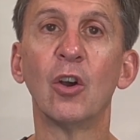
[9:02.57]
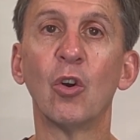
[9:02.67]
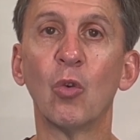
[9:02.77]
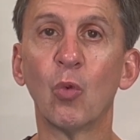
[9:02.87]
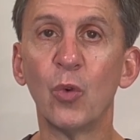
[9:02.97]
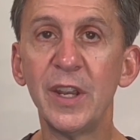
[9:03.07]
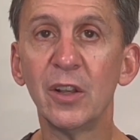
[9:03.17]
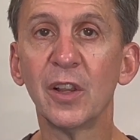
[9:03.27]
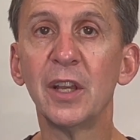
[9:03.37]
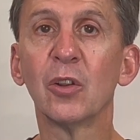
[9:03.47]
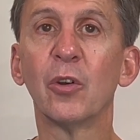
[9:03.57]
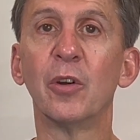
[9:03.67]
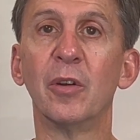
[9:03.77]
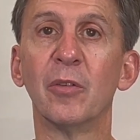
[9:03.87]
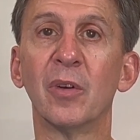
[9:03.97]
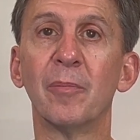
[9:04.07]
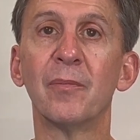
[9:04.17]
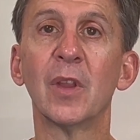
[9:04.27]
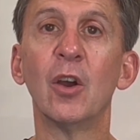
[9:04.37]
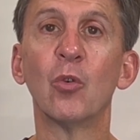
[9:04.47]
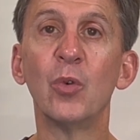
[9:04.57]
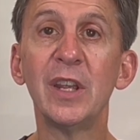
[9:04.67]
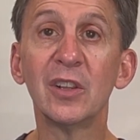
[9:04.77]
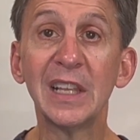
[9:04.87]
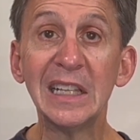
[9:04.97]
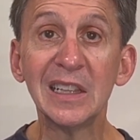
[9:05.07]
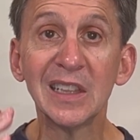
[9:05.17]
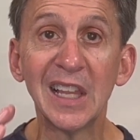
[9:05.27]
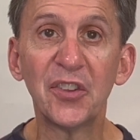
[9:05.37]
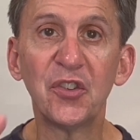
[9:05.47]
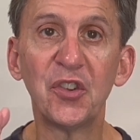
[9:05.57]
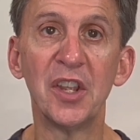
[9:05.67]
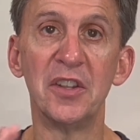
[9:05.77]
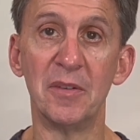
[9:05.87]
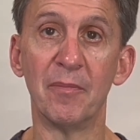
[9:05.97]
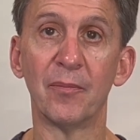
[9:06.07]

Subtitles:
Really learn. Really listen